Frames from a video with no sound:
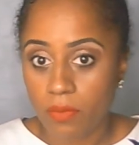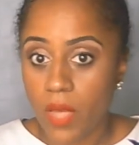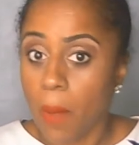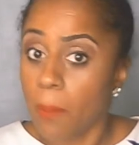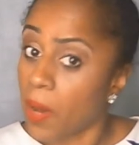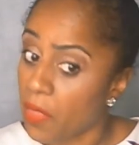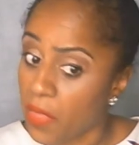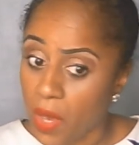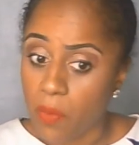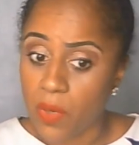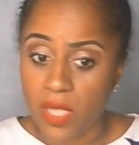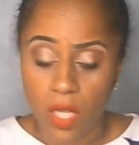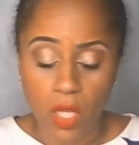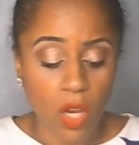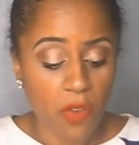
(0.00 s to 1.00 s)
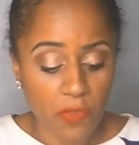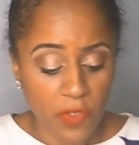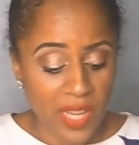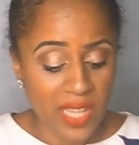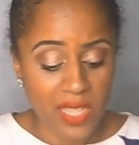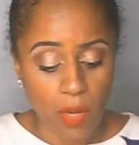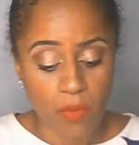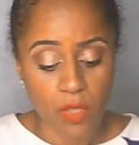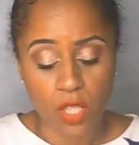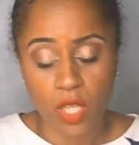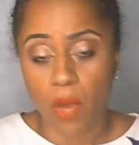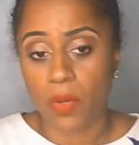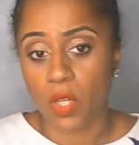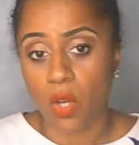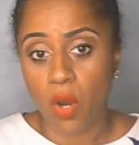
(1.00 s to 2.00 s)
But there was a lot of things that was
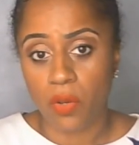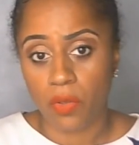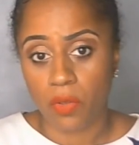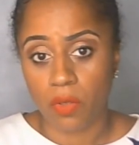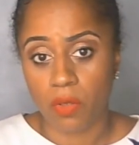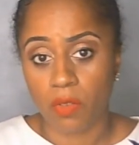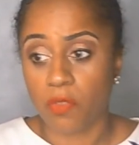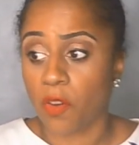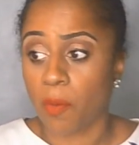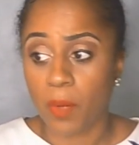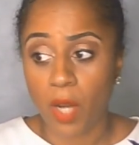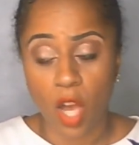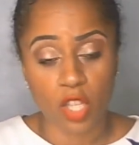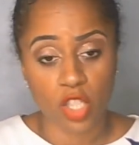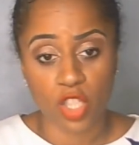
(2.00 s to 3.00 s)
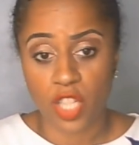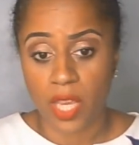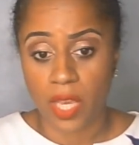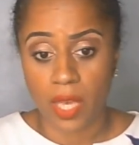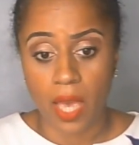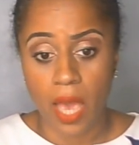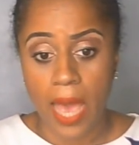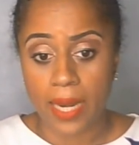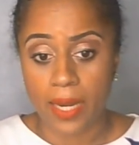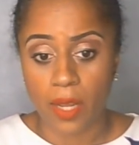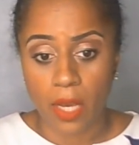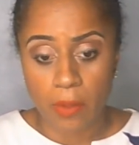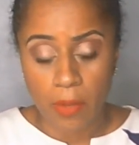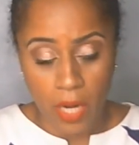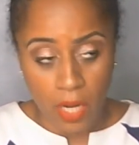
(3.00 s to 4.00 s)
going on from last year, and
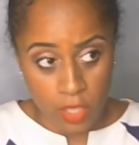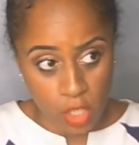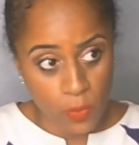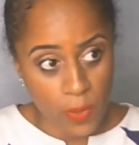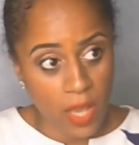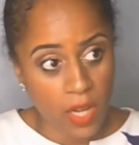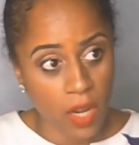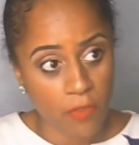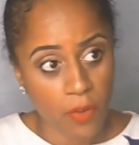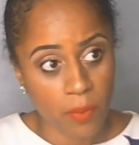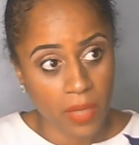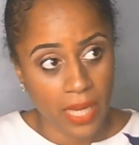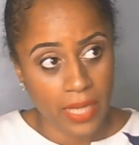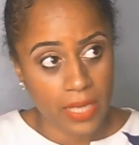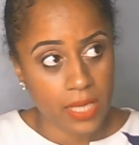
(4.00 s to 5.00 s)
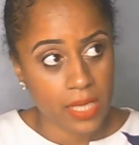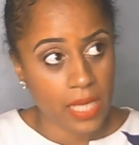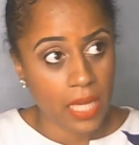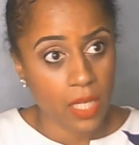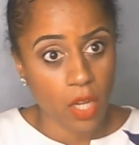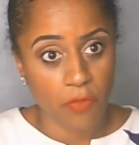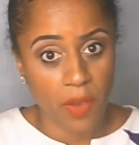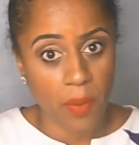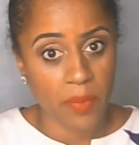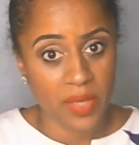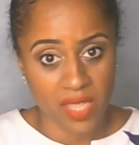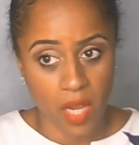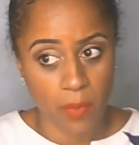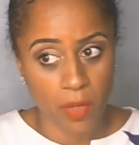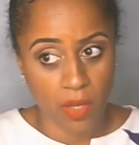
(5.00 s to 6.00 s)
I swear, like from say November
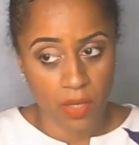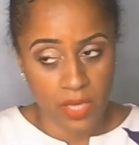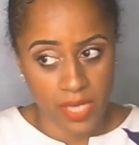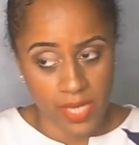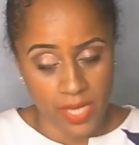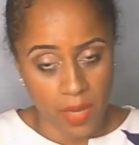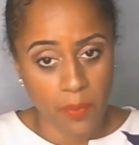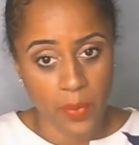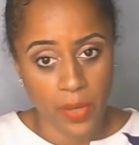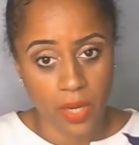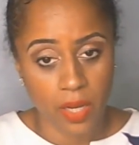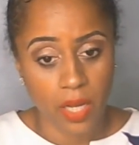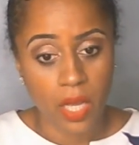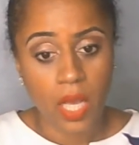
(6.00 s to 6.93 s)
time to December,